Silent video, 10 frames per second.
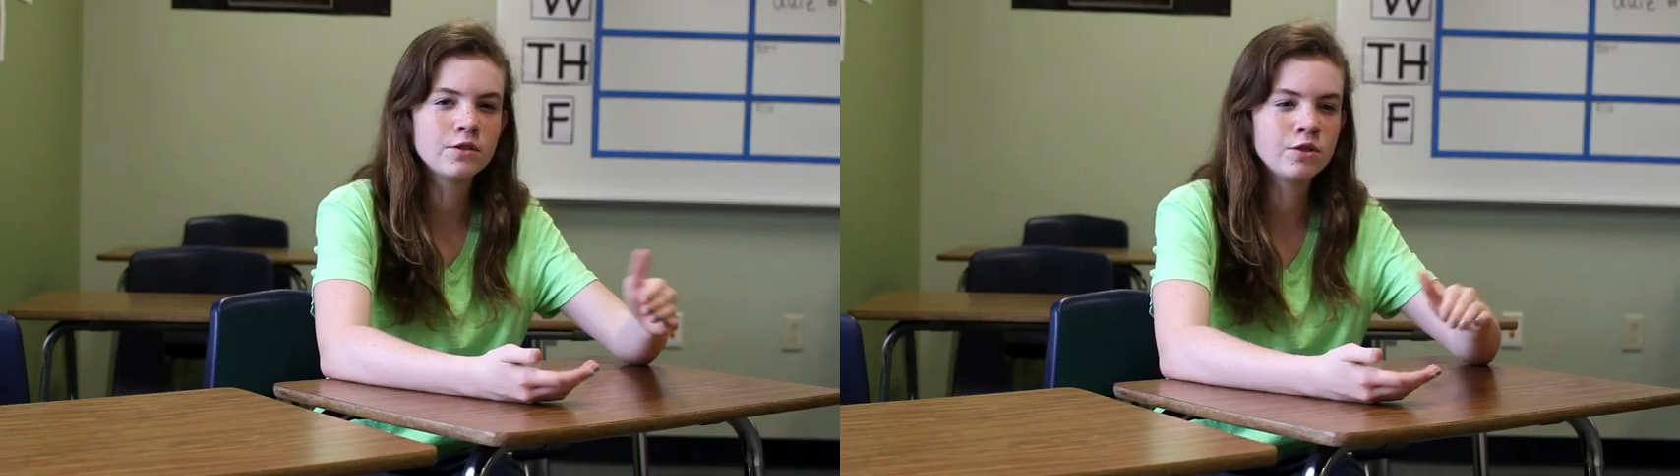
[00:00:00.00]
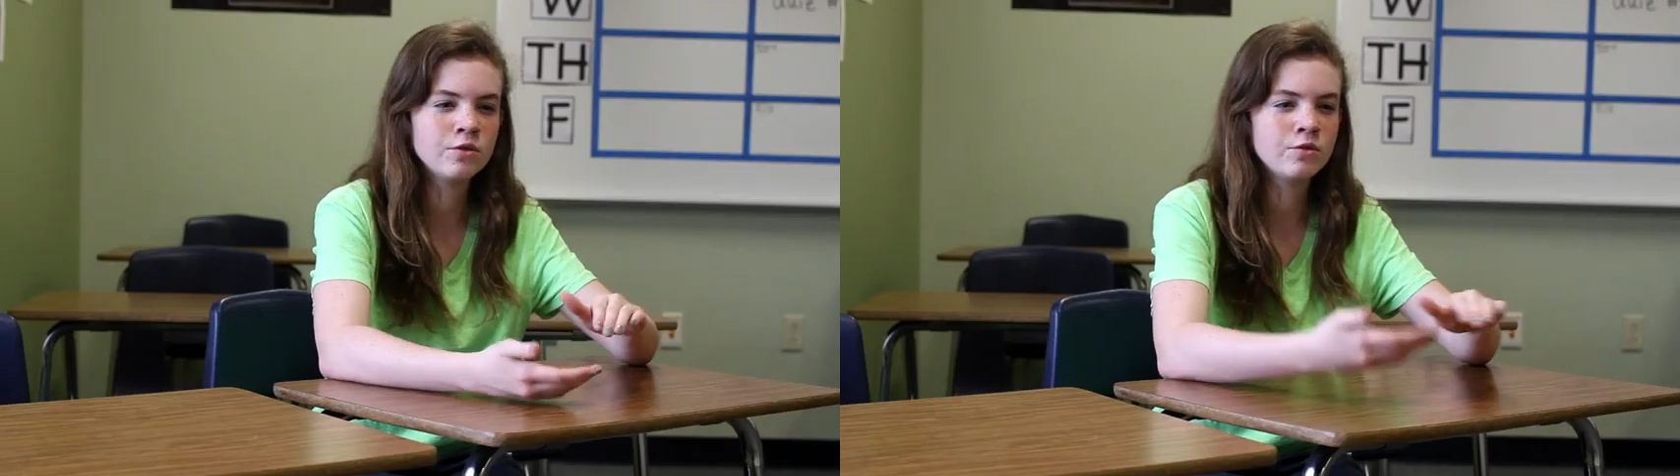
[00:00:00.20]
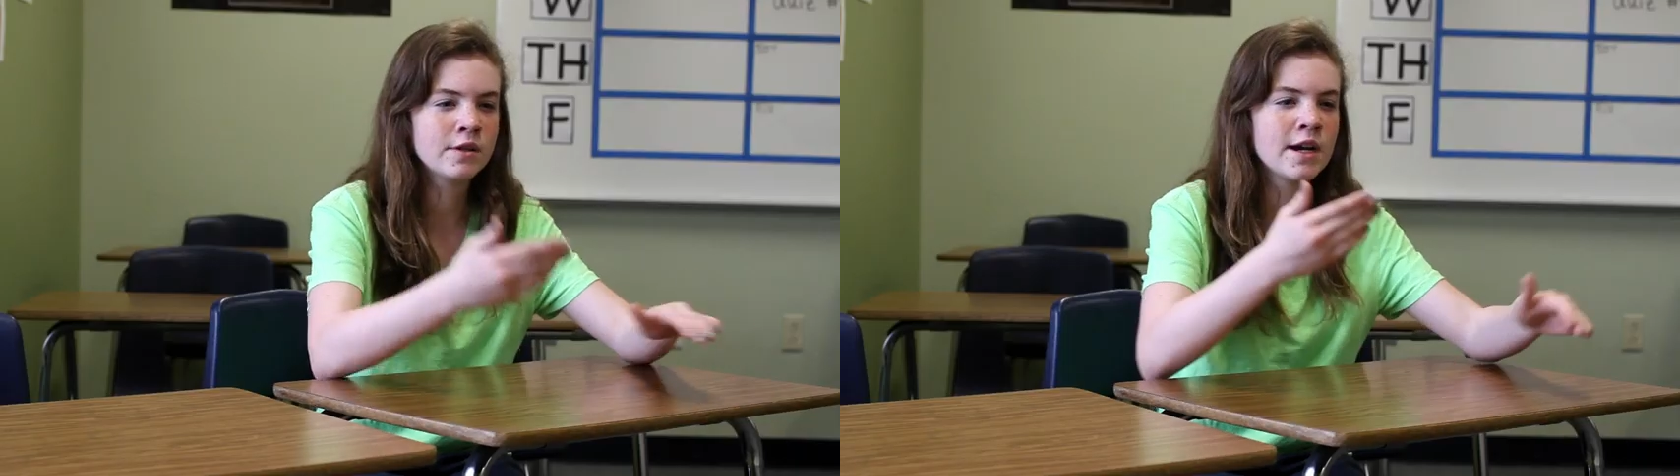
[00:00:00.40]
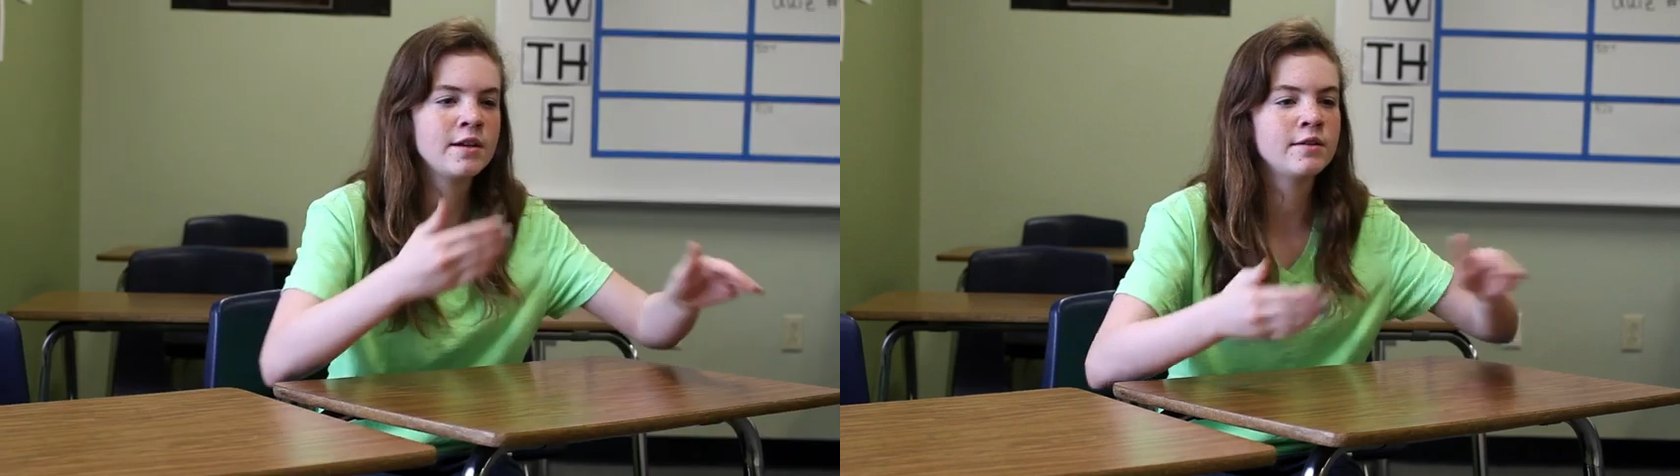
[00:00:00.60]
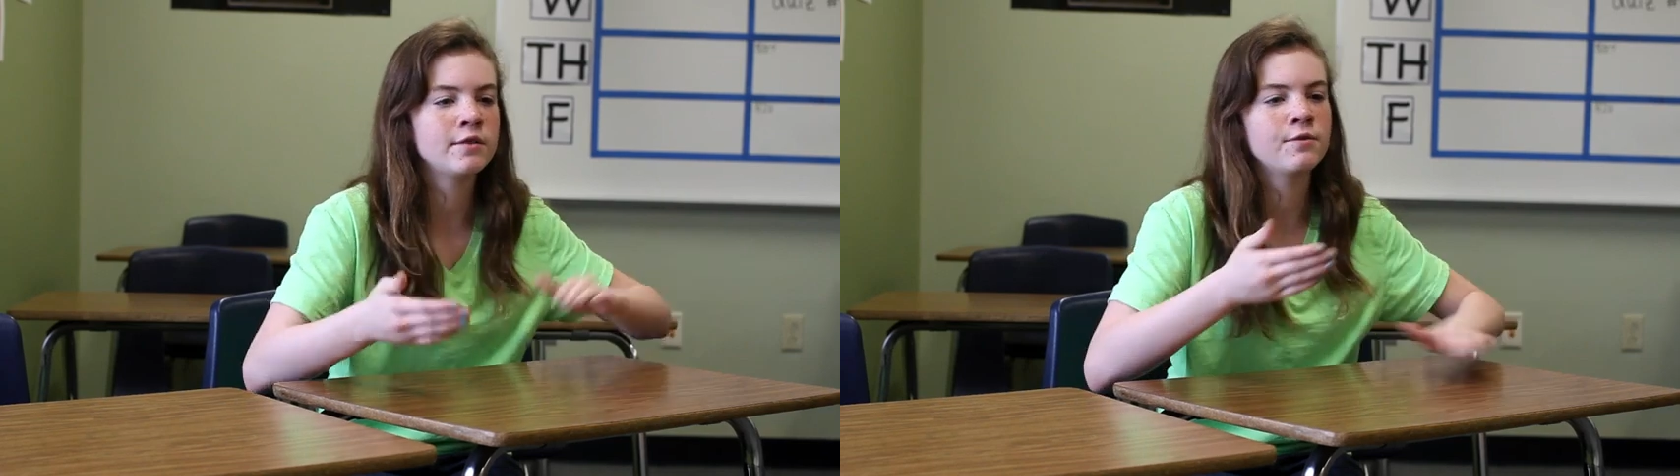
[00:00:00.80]
to
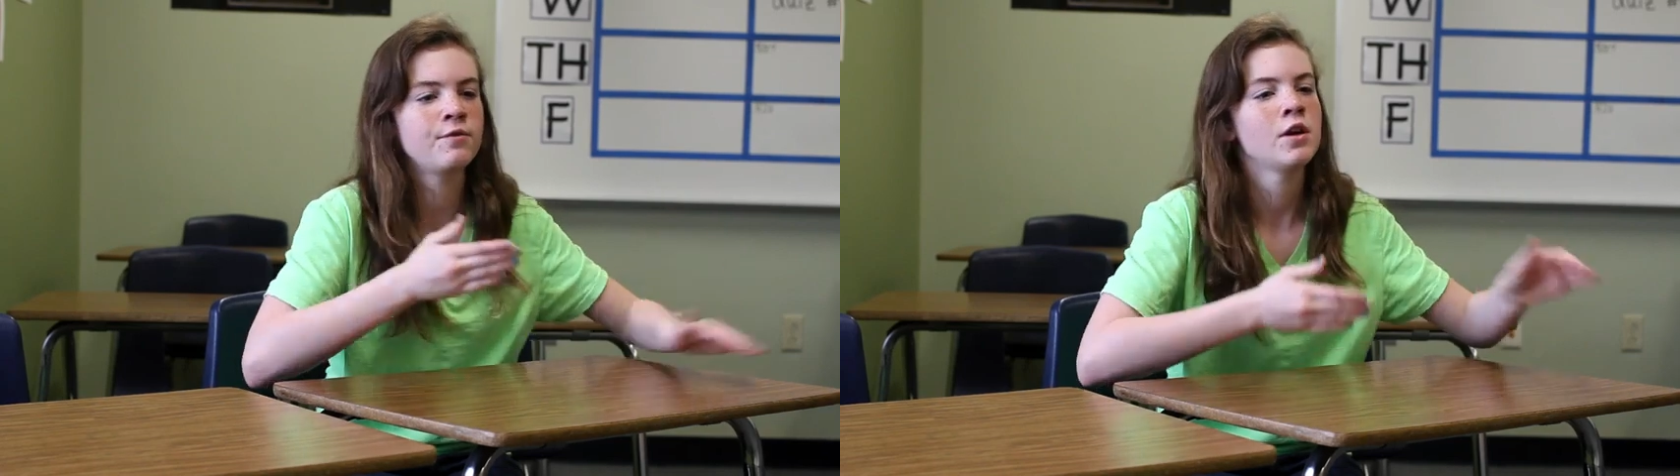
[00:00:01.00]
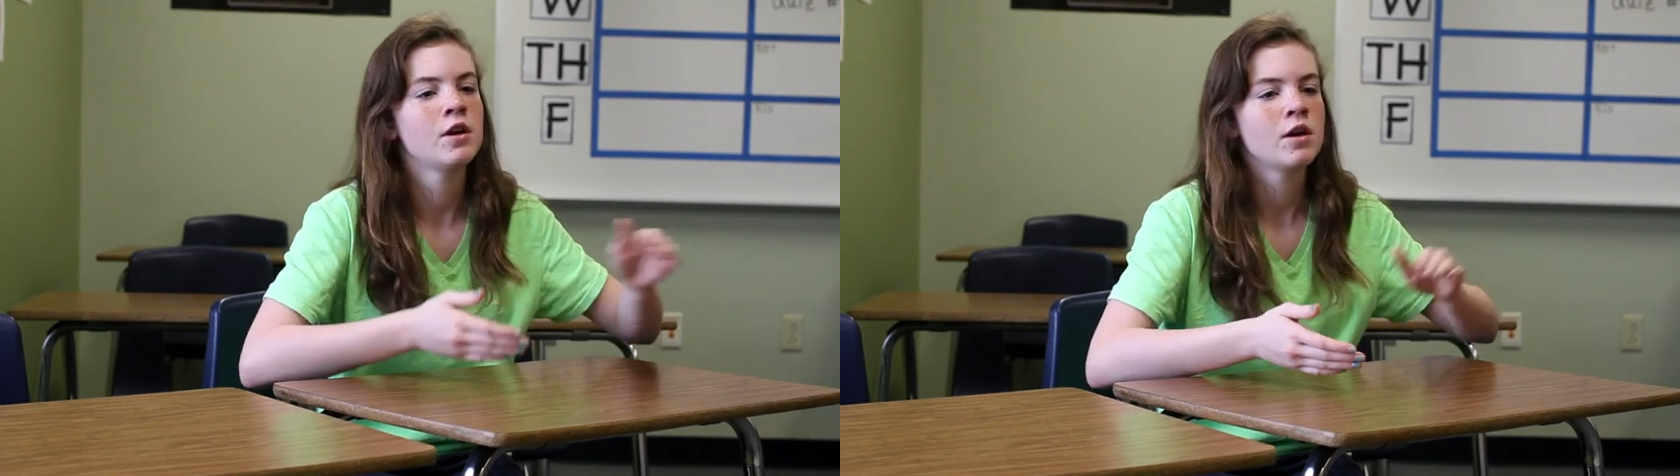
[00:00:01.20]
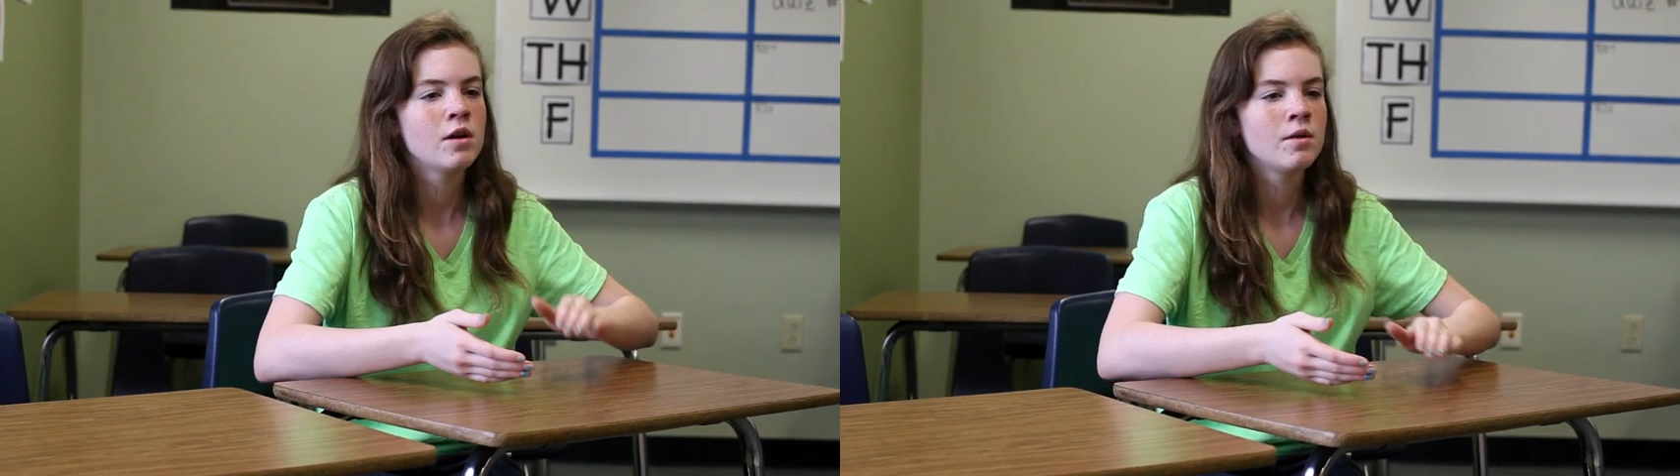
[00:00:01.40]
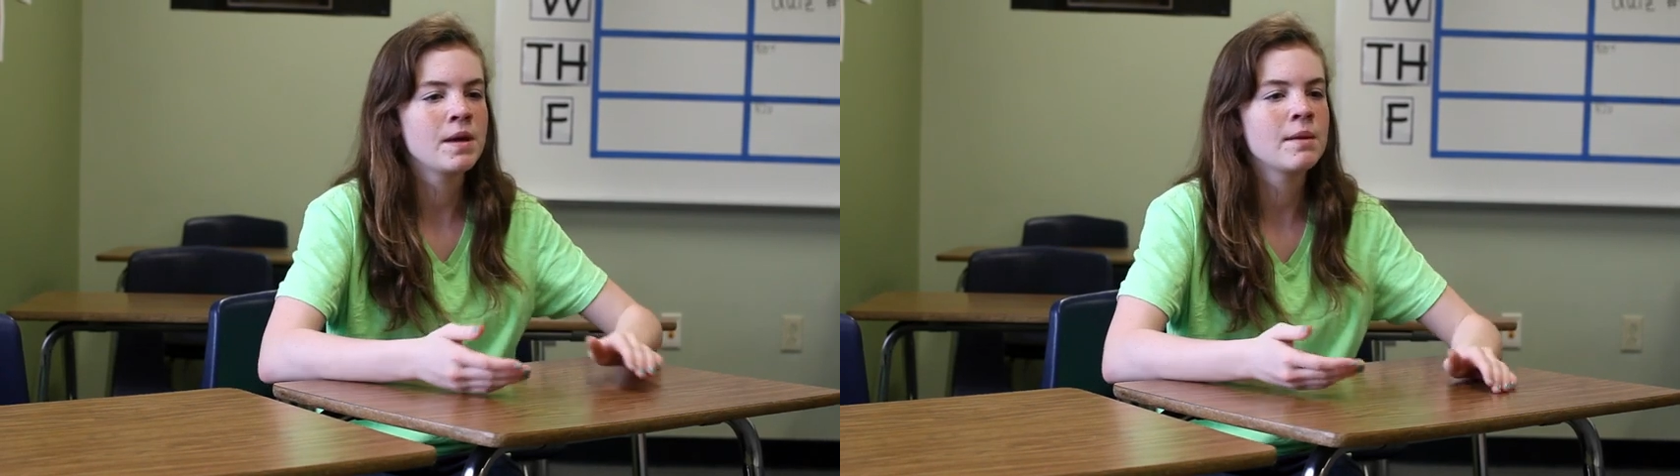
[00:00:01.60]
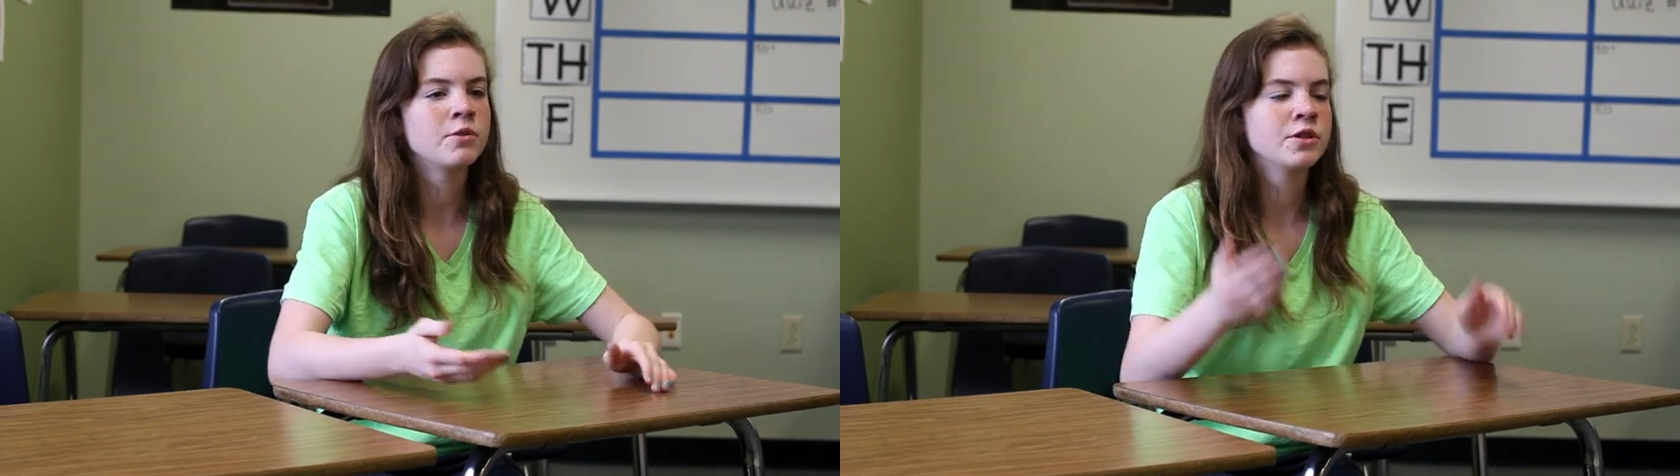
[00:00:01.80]
kind of be able